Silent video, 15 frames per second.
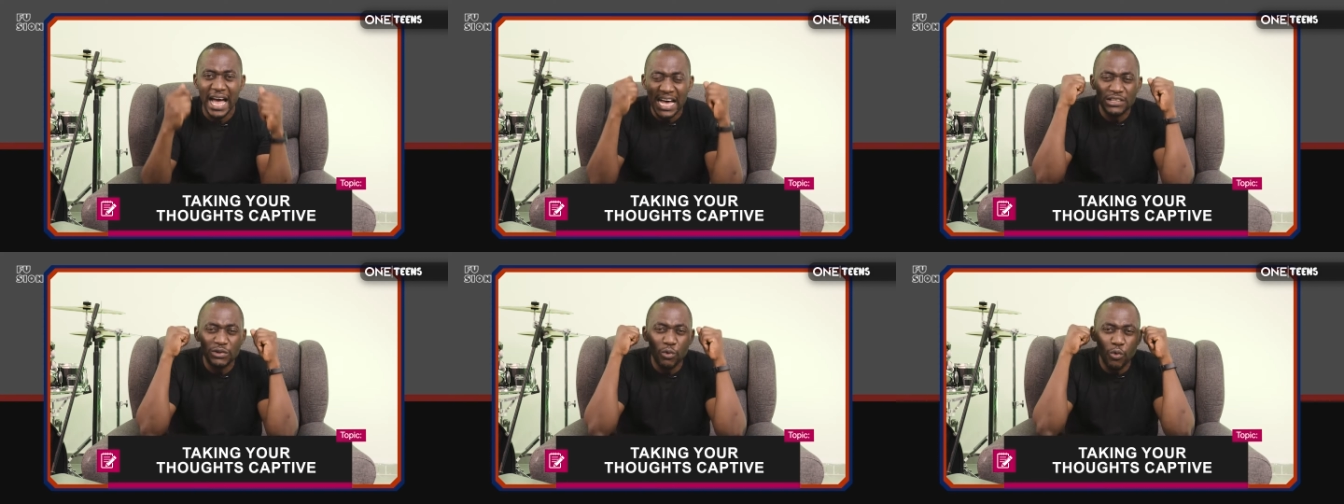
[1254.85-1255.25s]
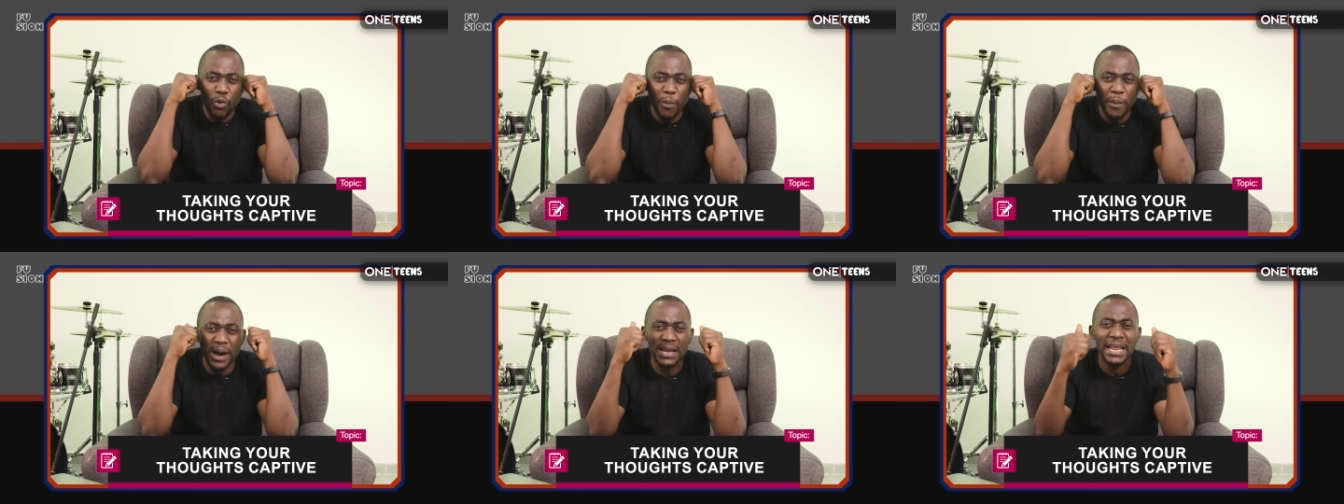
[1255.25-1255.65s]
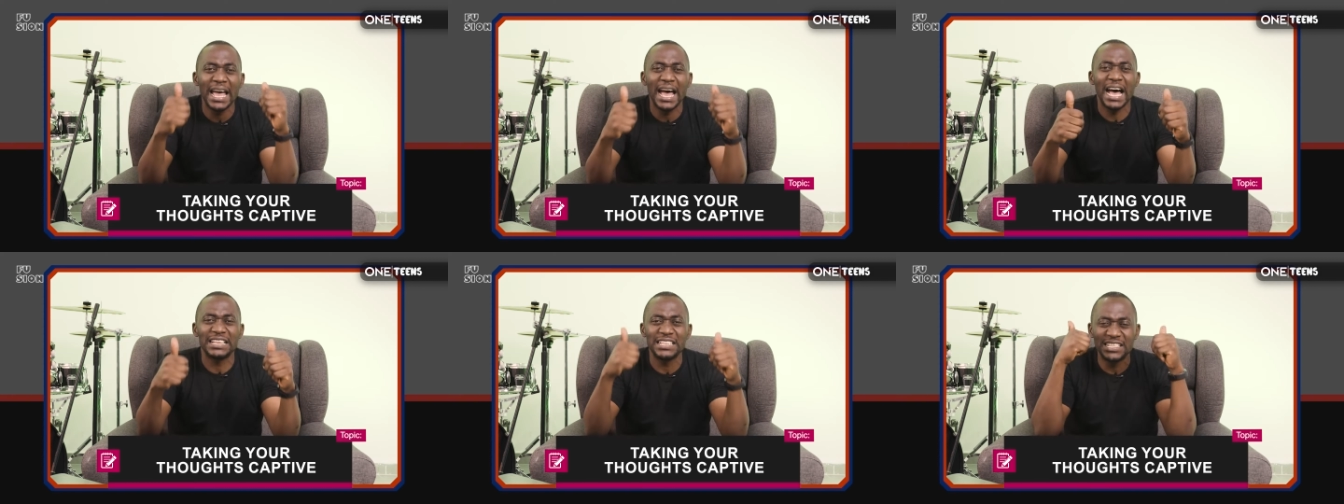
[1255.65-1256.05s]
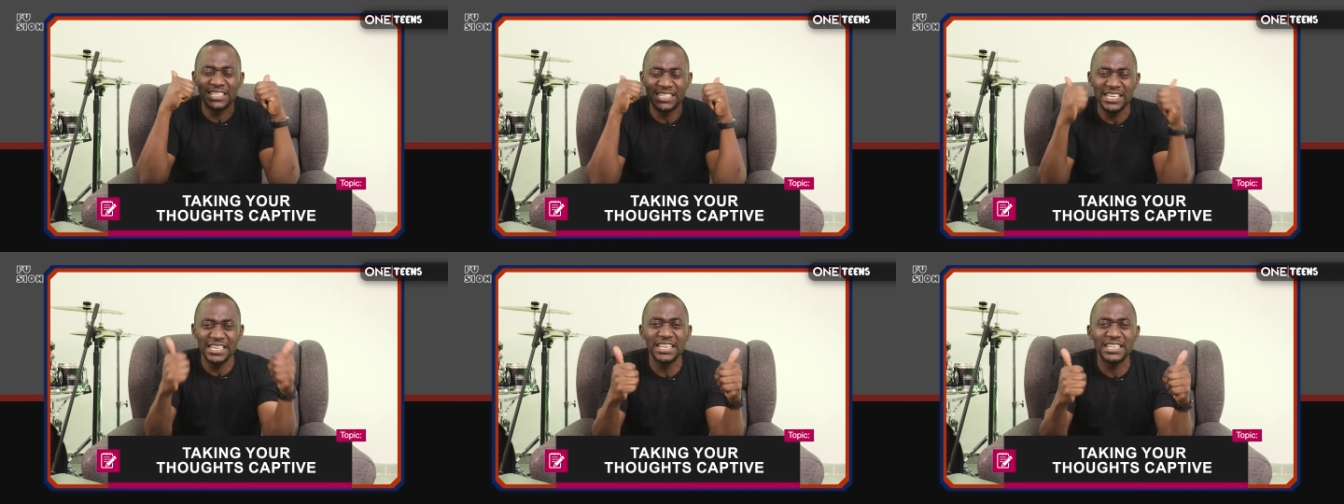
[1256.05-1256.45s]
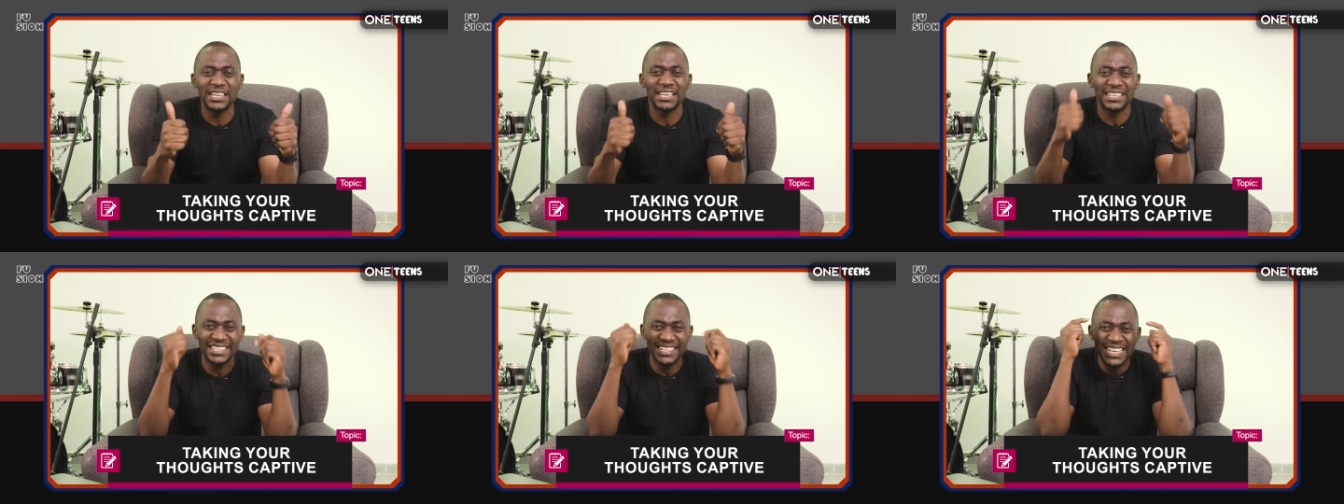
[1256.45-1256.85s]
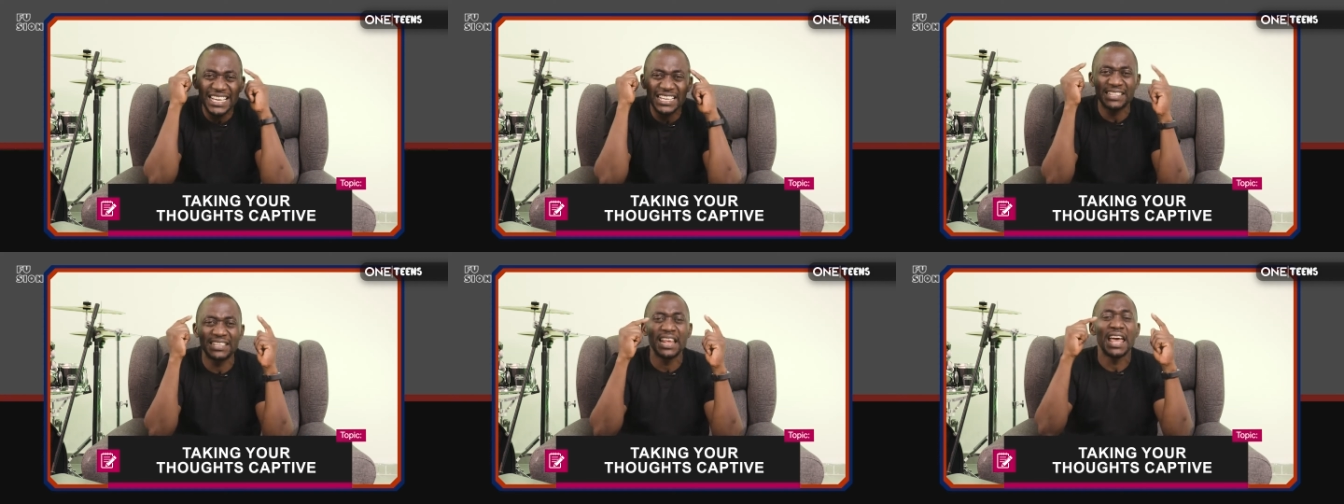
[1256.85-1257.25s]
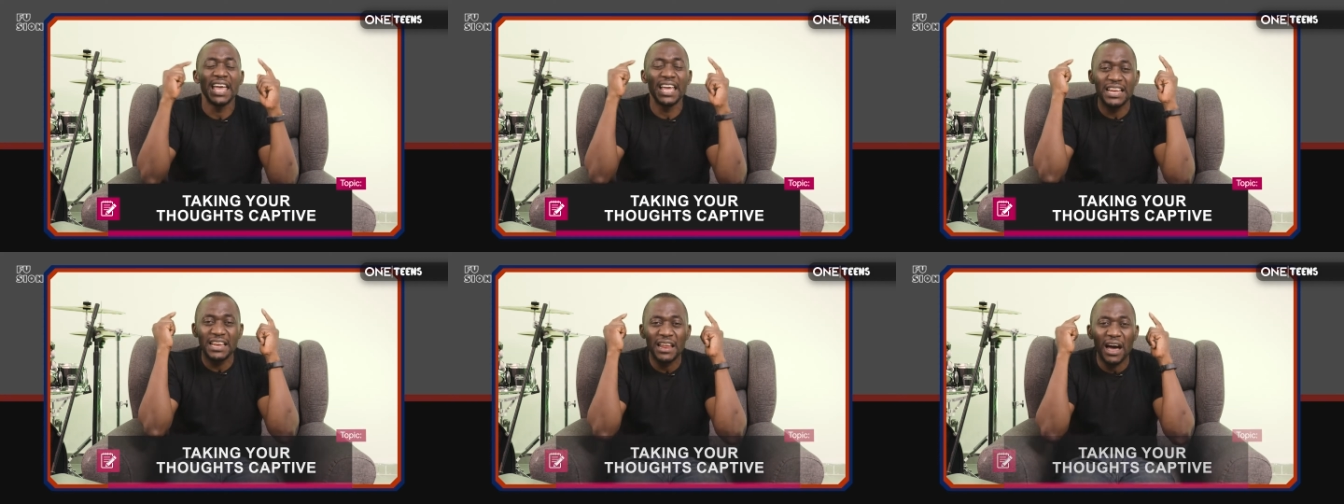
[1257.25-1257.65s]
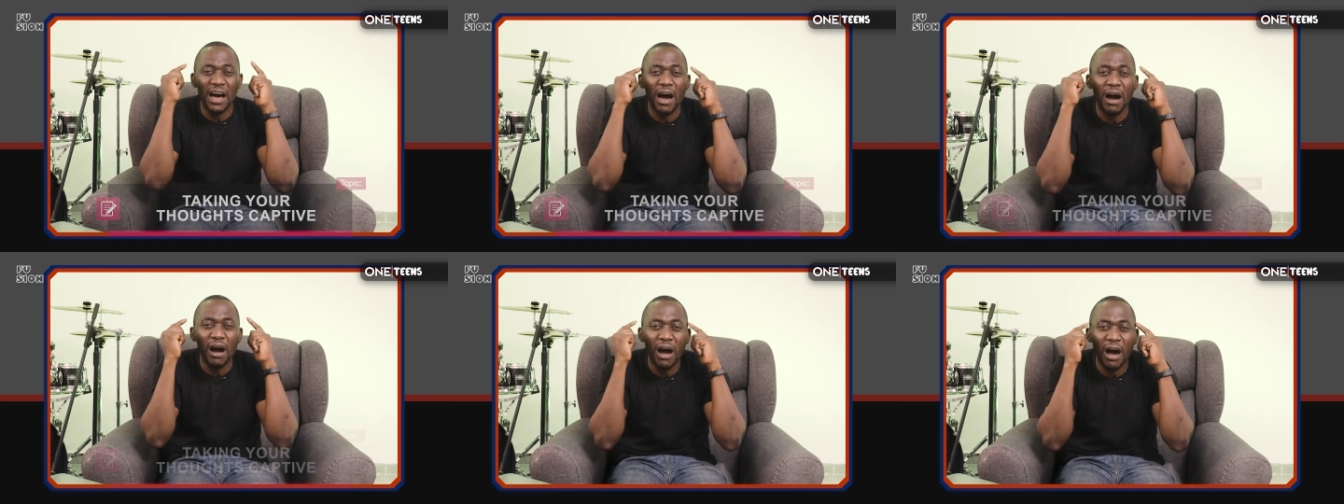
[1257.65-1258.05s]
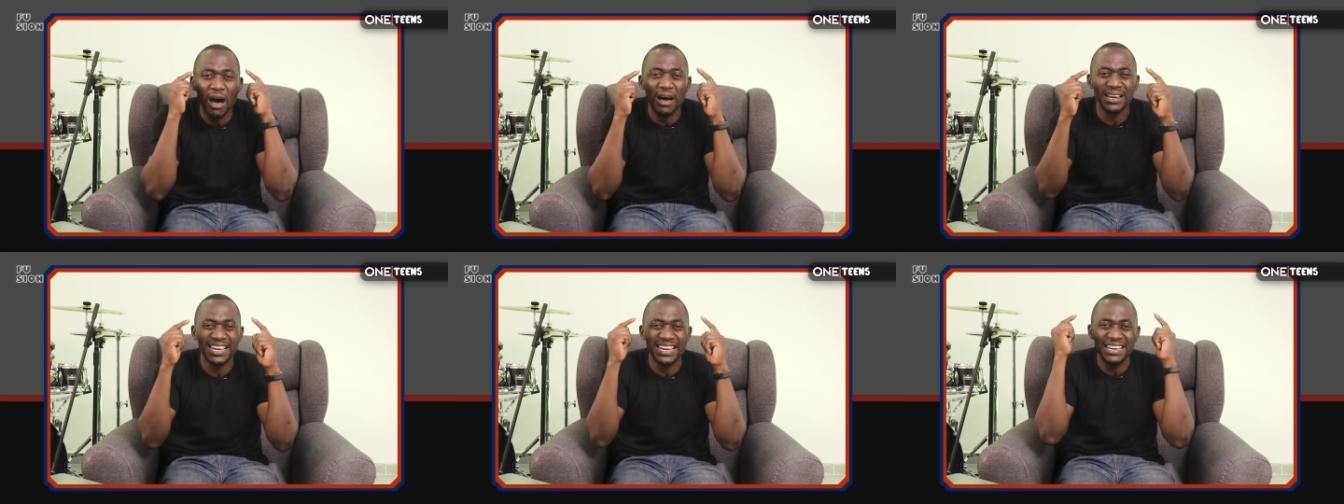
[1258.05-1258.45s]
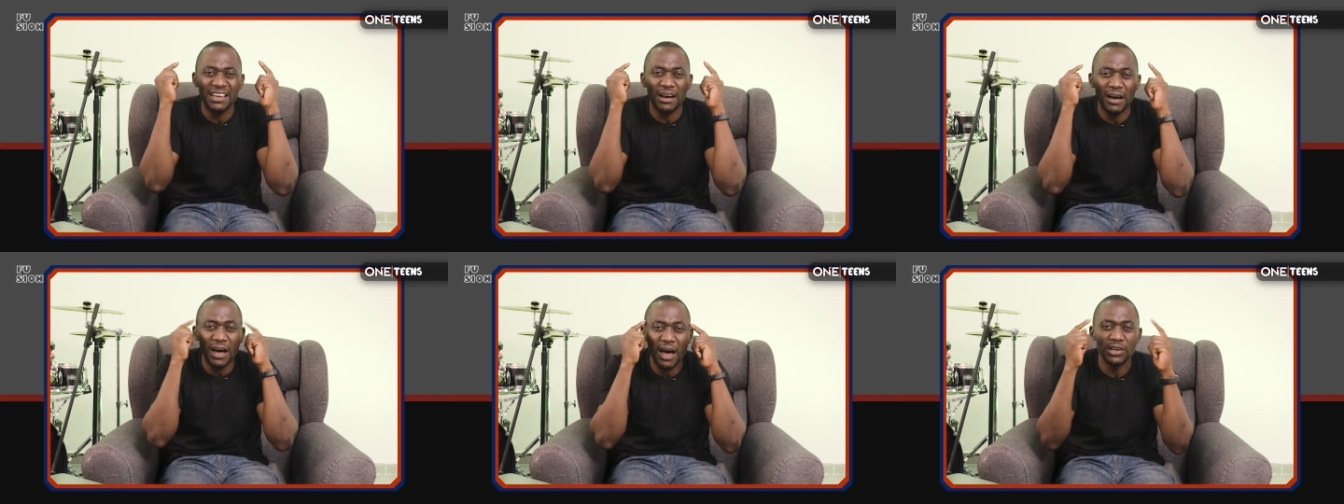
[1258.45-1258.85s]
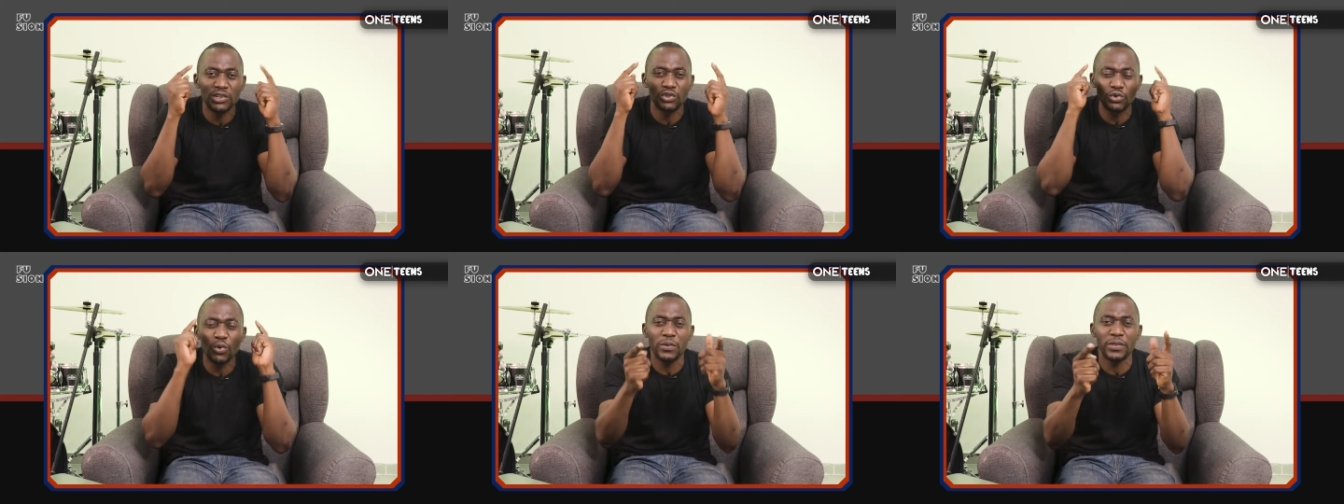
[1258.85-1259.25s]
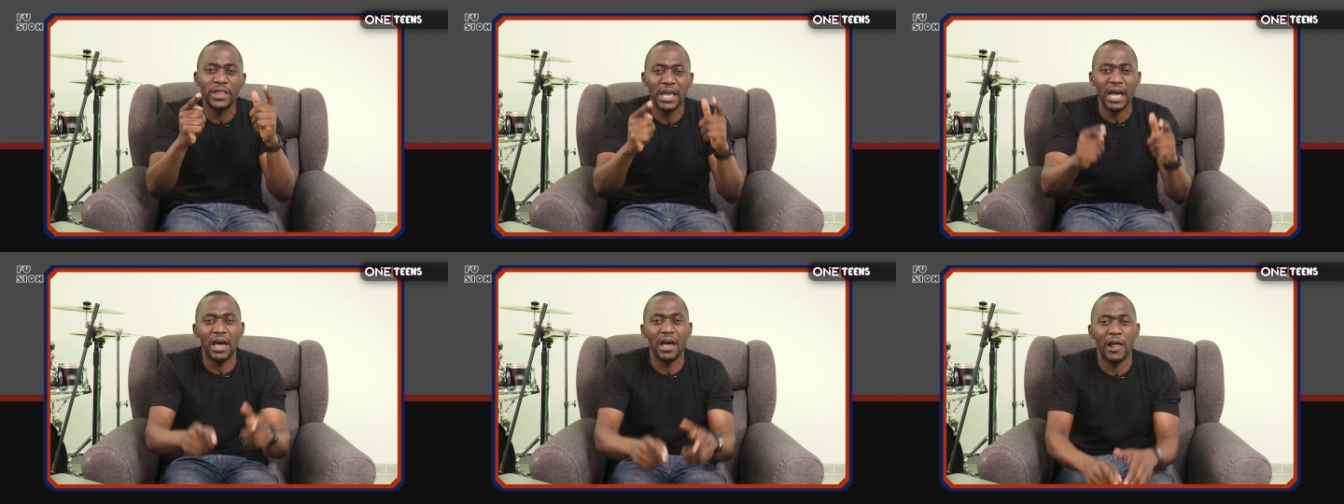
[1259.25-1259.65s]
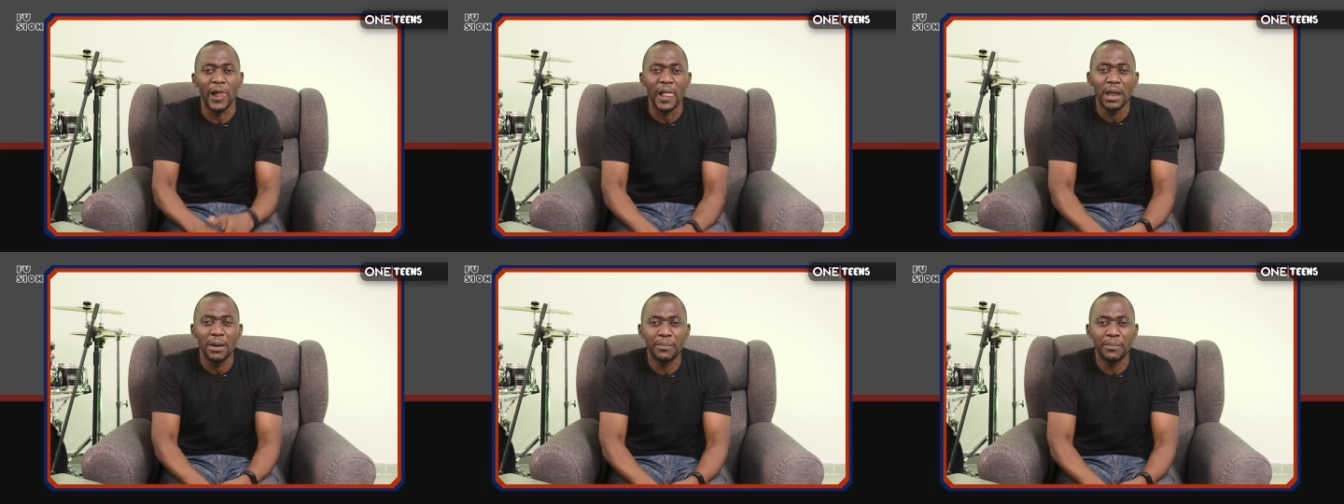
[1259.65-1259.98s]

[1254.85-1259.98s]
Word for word: As a woman, as a teenager thinks in her heart, in their heart, so they are.